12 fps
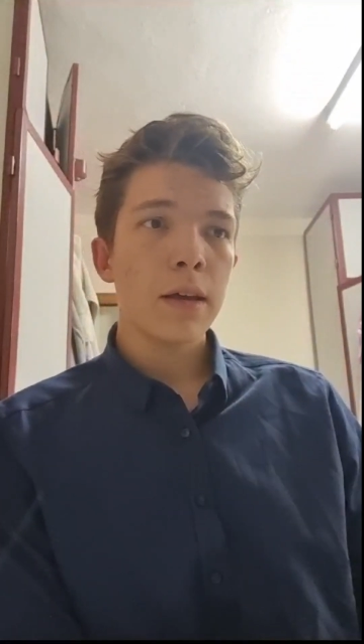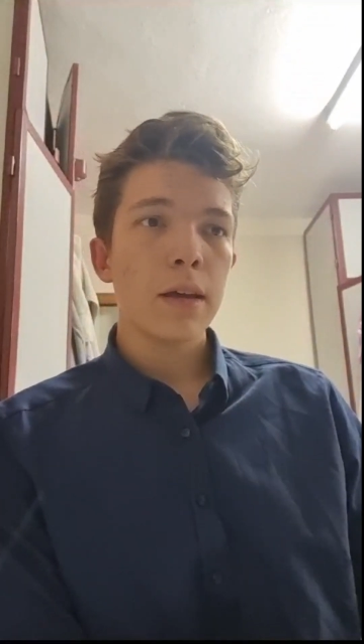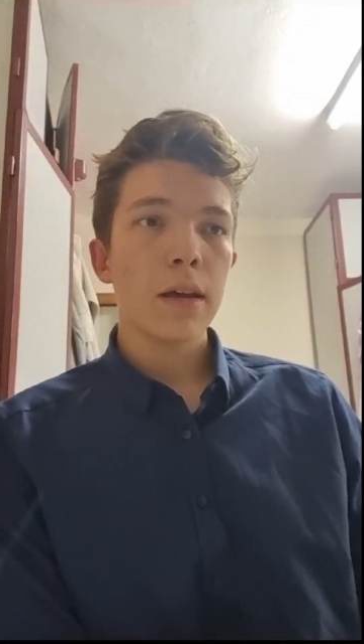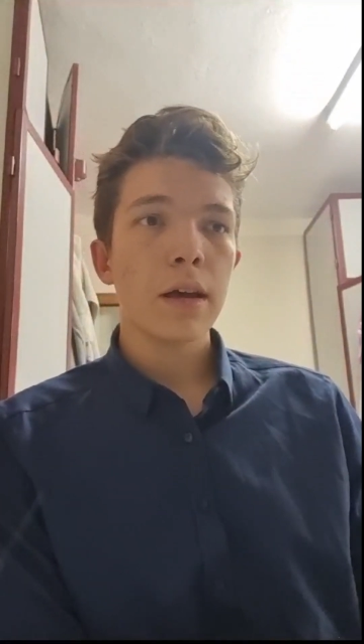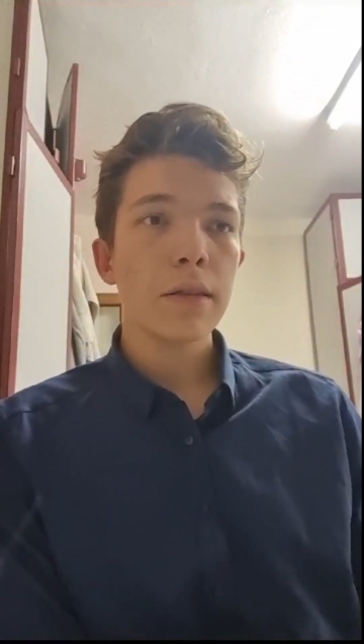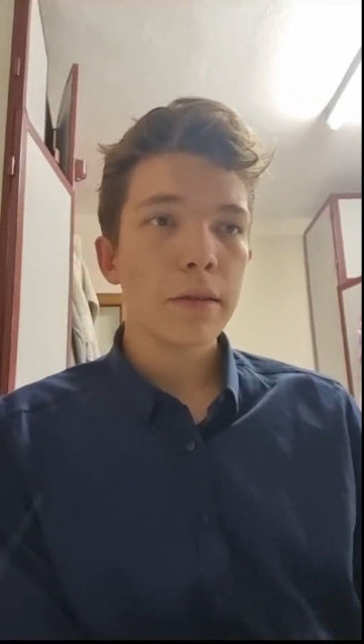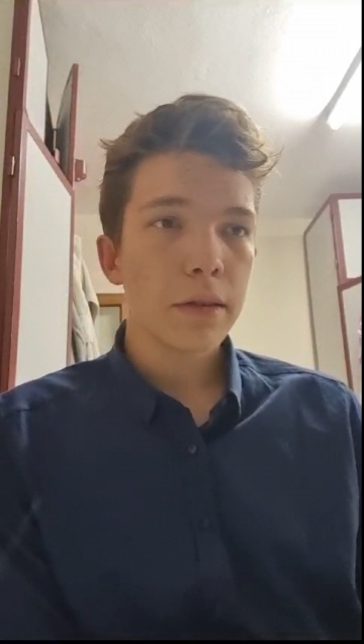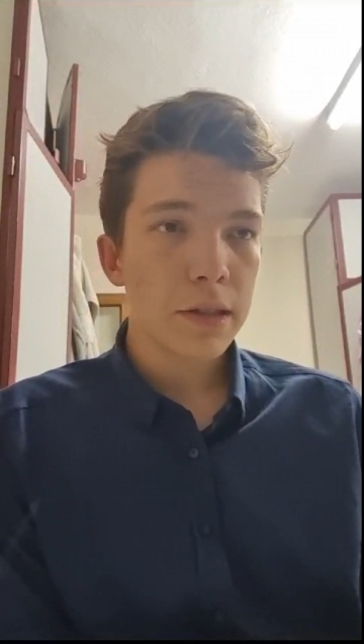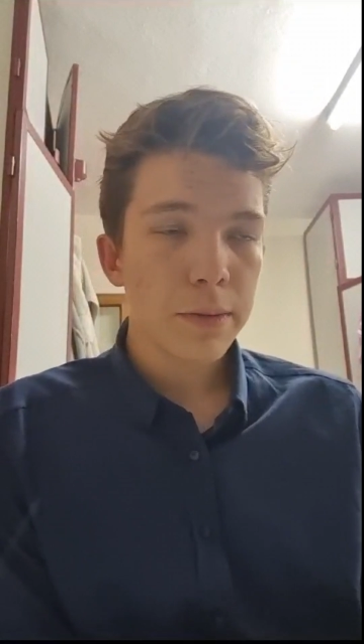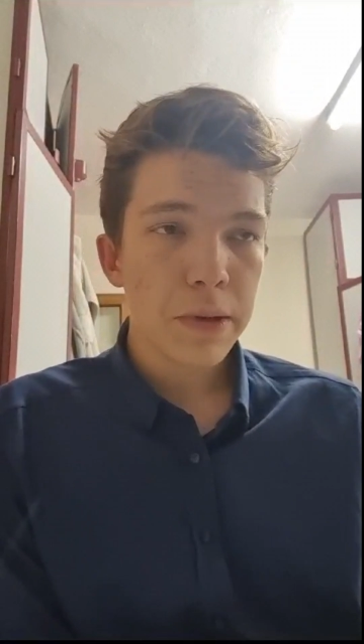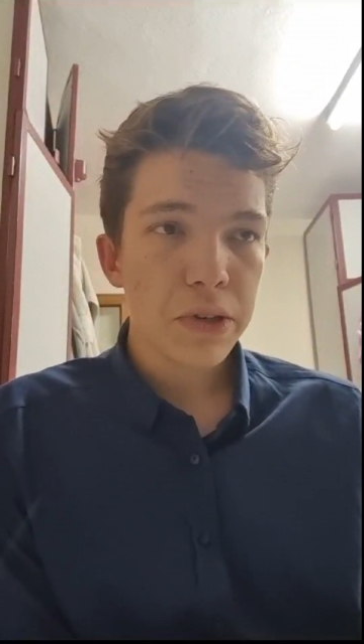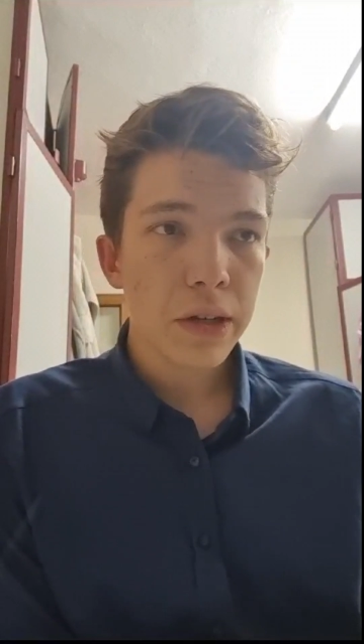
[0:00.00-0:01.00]
and
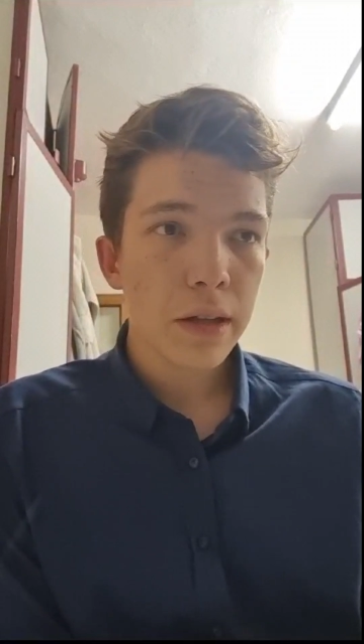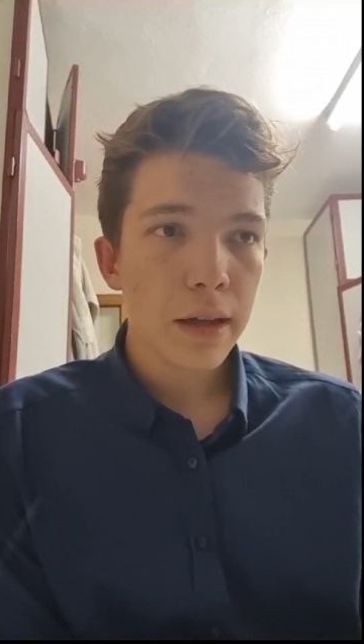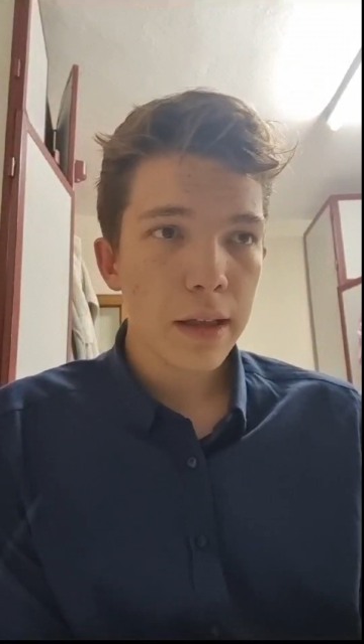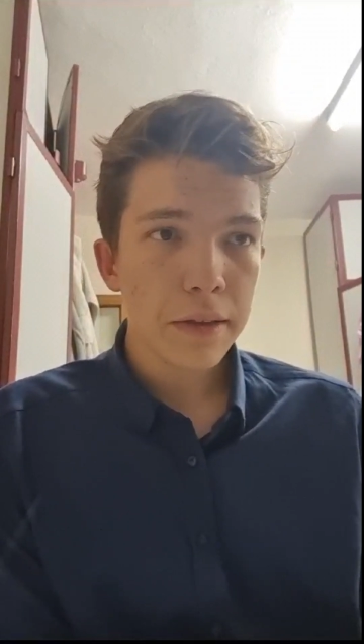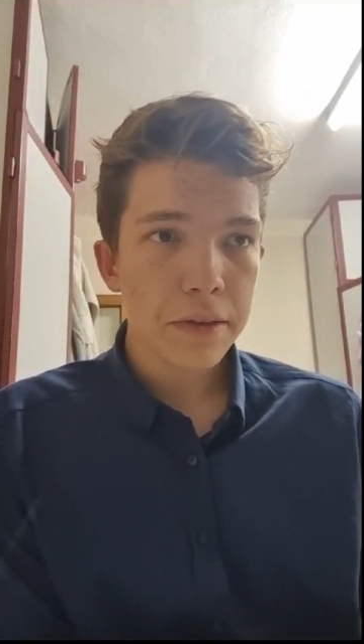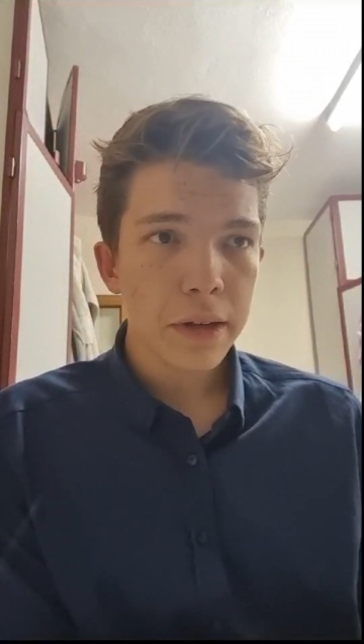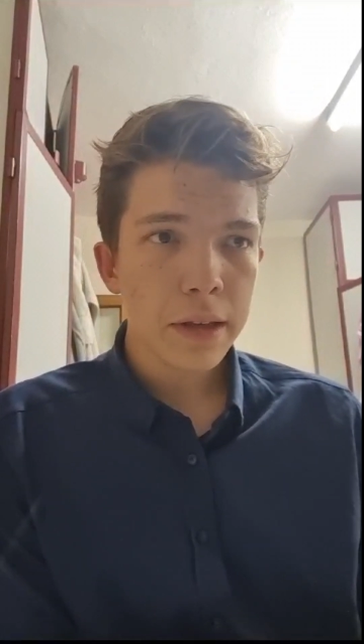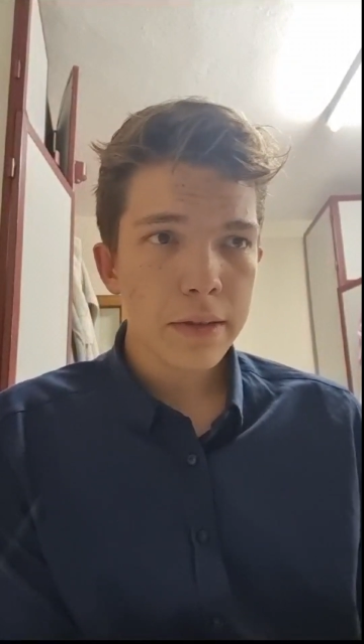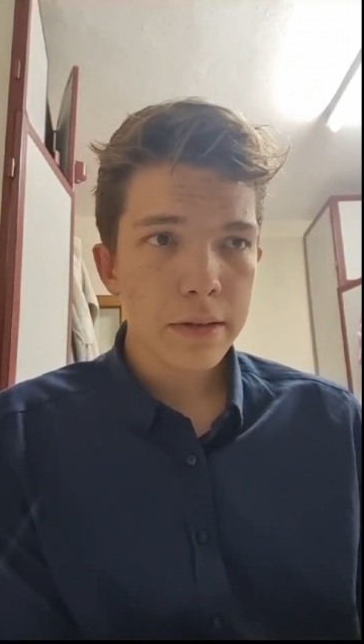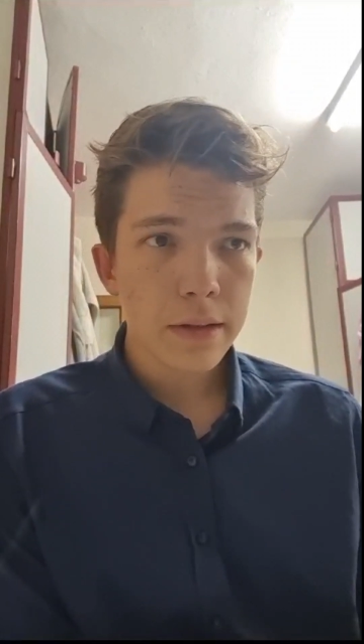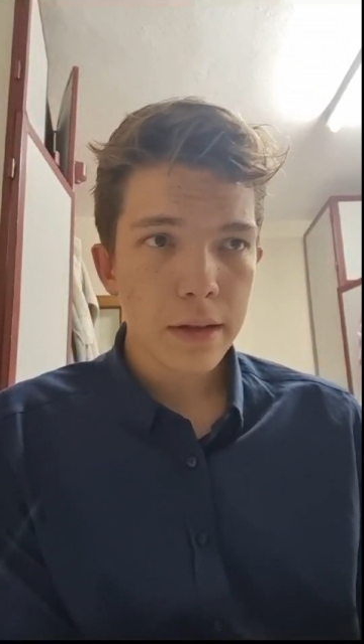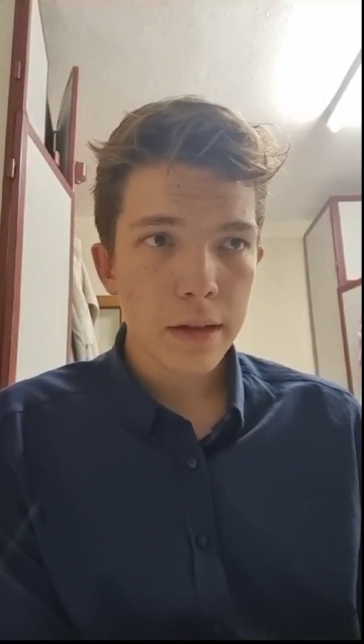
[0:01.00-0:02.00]
especially
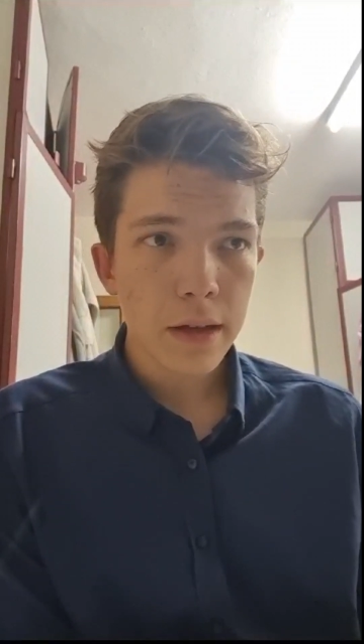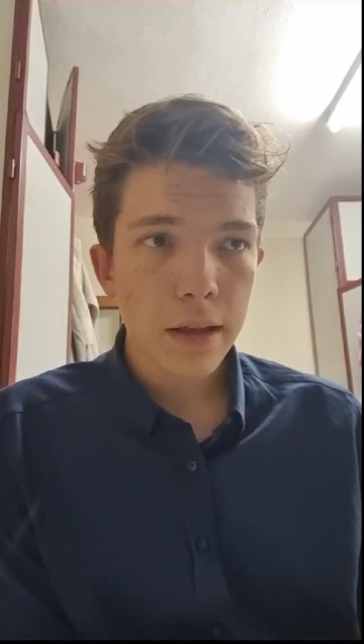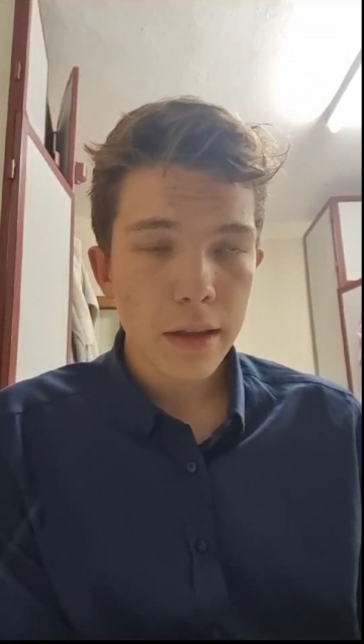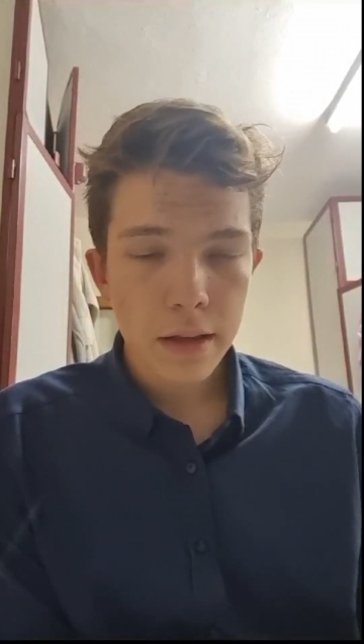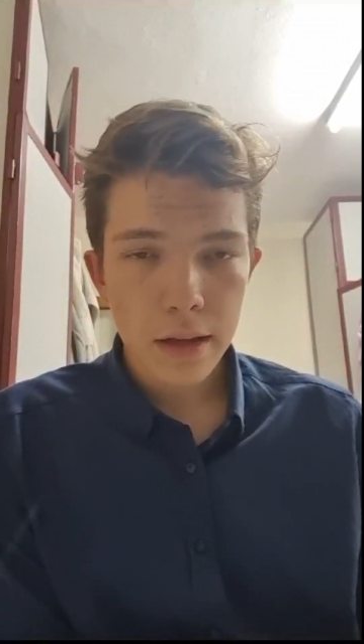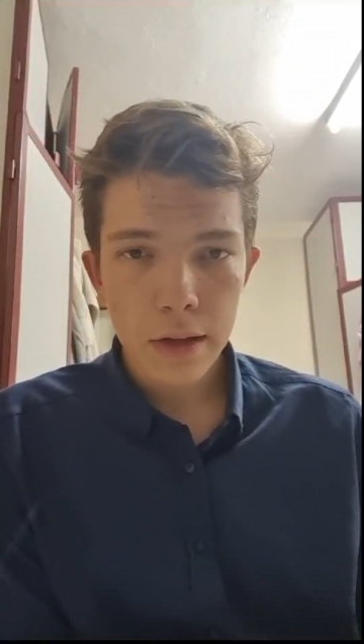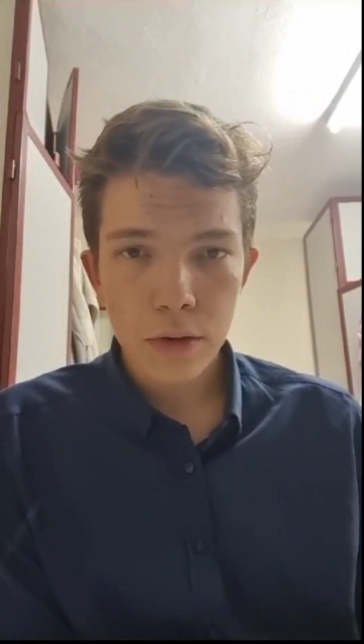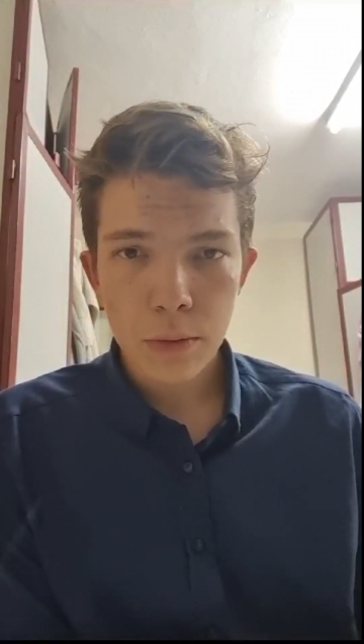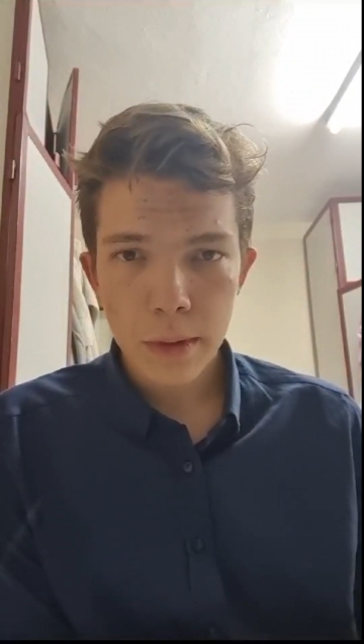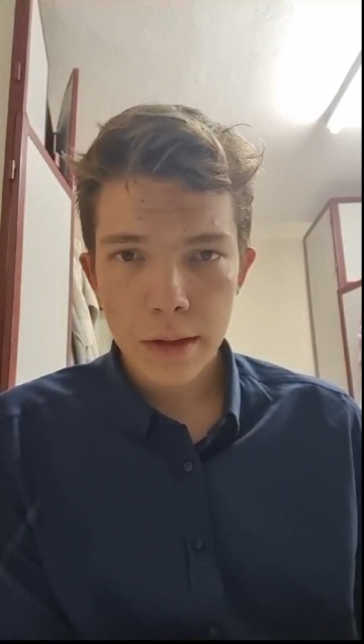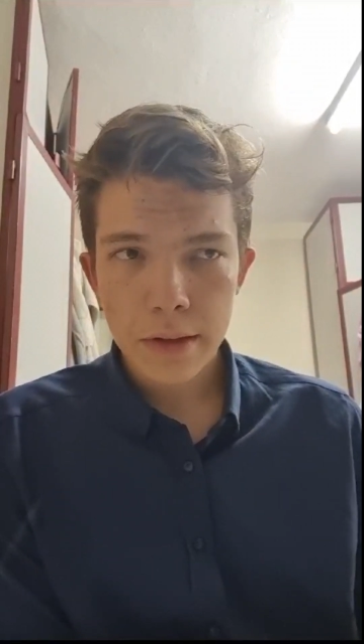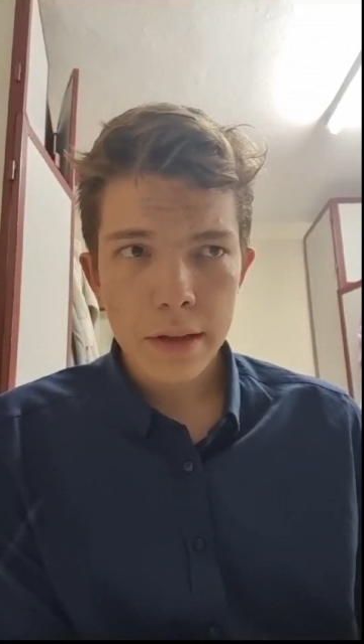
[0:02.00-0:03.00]
electrics uh, and
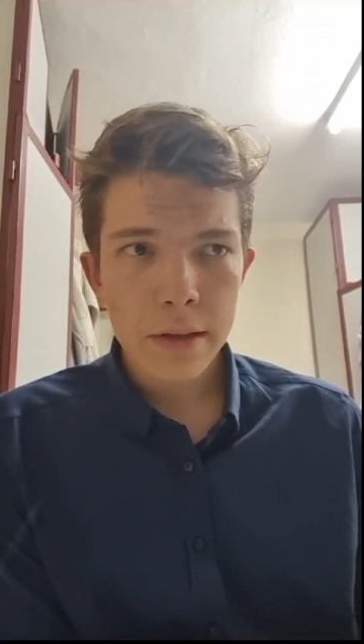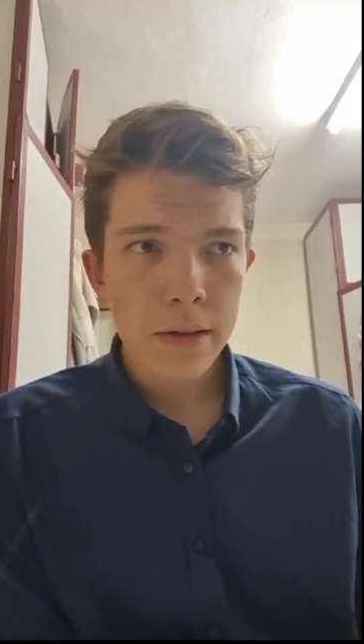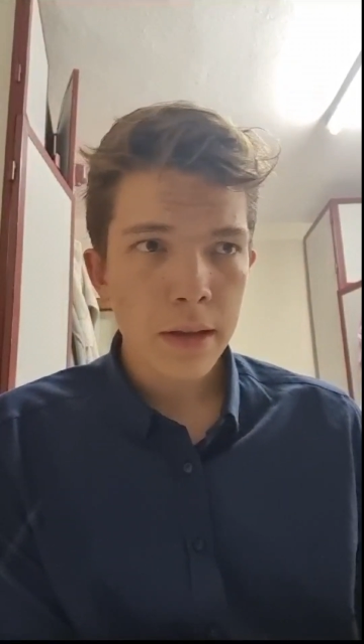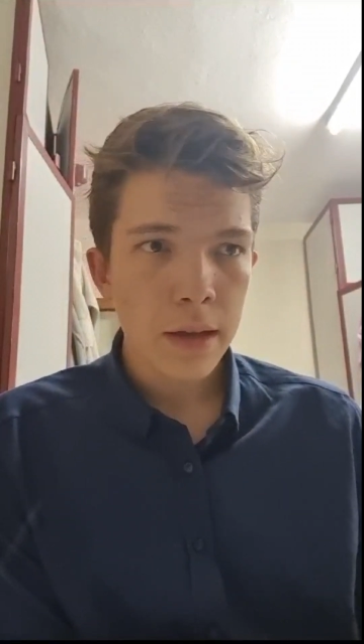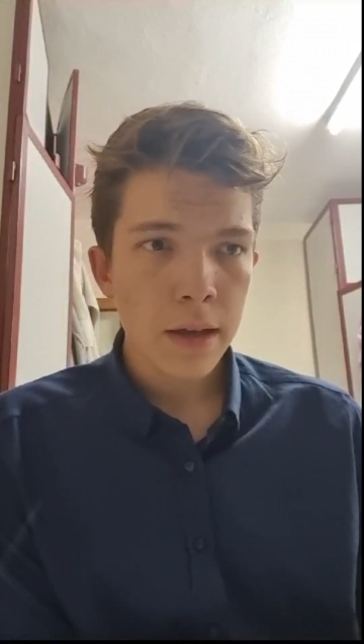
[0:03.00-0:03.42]
electromagnetics.